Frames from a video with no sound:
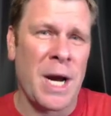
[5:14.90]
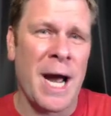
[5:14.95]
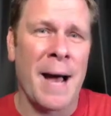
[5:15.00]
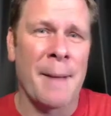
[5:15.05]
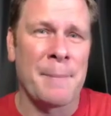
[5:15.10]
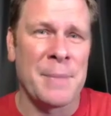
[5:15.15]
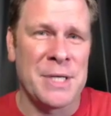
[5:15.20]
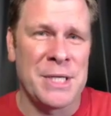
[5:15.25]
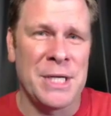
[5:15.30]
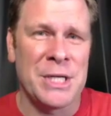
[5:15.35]

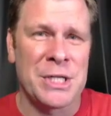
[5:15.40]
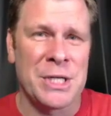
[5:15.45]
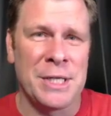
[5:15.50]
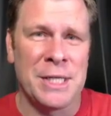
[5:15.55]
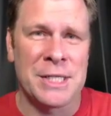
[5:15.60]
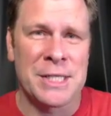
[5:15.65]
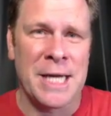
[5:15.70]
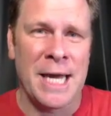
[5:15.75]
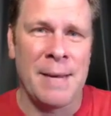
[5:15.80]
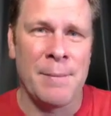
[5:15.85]
competition
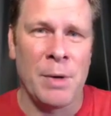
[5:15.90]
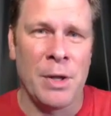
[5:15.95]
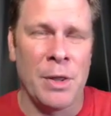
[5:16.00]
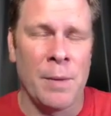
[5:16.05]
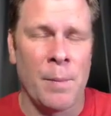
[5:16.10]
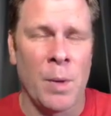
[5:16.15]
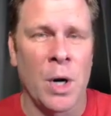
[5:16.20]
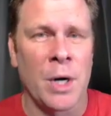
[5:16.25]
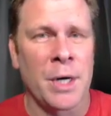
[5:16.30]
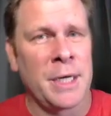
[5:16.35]
that's came on
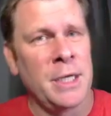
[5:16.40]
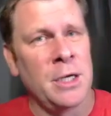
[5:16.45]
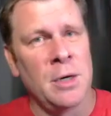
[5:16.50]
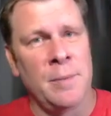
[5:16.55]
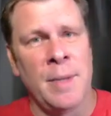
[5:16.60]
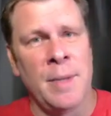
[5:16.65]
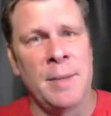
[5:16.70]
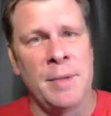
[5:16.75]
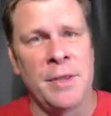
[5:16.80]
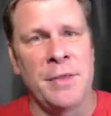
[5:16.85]
the market, or
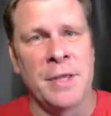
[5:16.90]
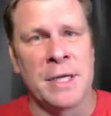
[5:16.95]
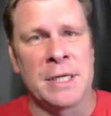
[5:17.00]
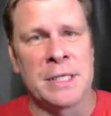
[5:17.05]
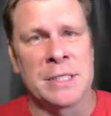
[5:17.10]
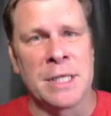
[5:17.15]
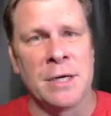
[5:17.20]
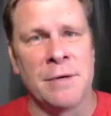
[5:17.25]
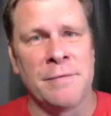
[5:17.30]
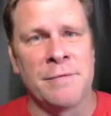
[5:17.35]
maybe
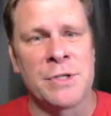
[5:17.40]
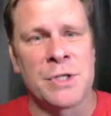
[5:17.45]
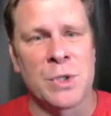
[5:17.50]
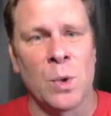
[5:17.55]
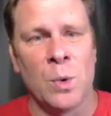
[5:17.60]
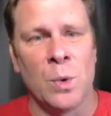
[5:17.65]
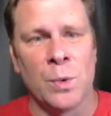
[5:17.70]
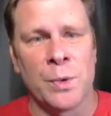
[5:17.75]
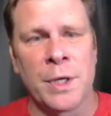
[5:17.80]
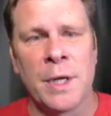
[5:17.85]
things that have
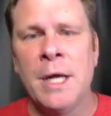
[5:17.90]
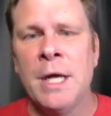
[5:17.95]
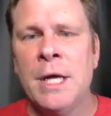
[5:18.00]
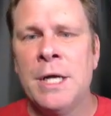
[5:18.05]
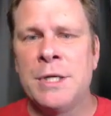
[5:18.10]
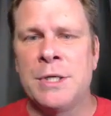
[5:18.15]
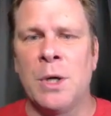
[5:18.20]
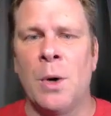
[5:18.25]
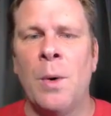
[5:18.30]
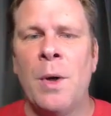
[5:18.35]
sold.
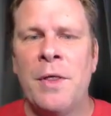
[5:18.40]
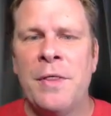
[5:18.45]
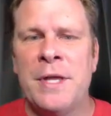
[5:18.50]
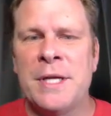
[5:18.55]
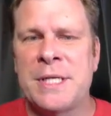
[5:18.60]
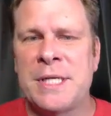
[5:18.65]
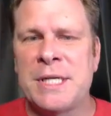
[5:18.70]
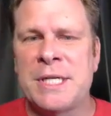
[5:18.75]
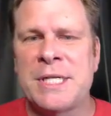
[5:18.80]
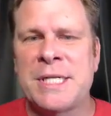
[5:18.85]
So
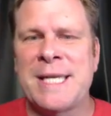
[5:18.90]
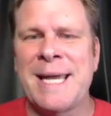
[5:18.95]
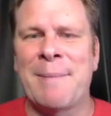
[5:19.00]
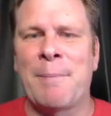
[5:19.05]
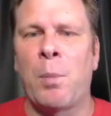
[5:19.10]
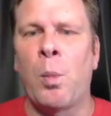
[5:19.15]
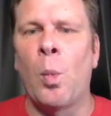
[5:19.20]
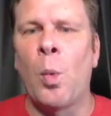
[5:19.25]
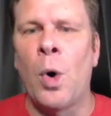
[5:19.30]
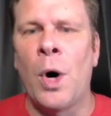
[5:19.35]
this is
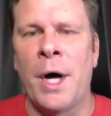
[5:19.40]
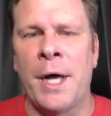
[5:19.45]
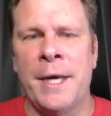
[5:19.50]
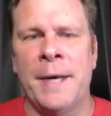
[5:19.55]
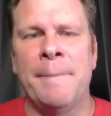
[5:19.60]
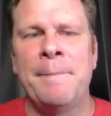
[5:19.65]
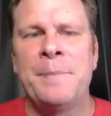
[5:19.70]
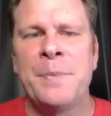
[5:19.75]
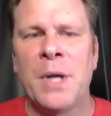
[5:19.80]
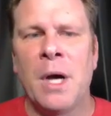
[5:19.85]
step
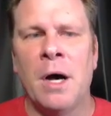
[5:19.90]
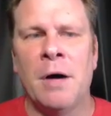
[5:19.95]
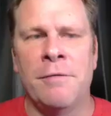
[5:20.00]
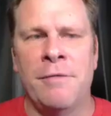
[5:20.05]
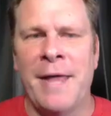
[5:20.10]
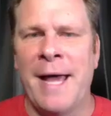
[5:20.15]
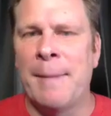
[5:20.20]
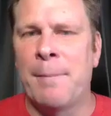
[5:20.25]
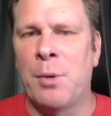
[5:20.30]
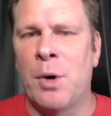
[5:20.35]
one
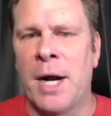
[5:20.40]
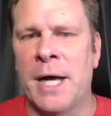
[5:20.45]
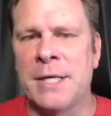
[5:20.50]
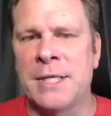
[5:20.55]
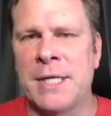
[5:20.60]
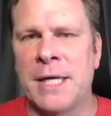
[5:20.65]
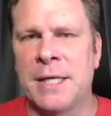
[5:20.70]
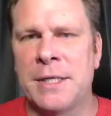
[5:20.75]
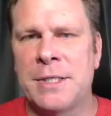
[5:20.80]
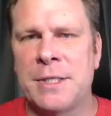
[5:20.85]
of that
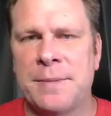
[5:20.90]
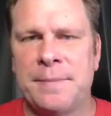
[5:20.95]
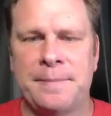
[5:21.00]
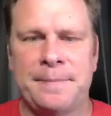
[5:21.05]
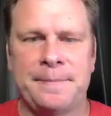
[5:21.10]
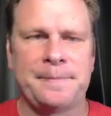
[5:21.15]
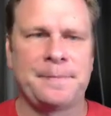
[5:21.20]
process.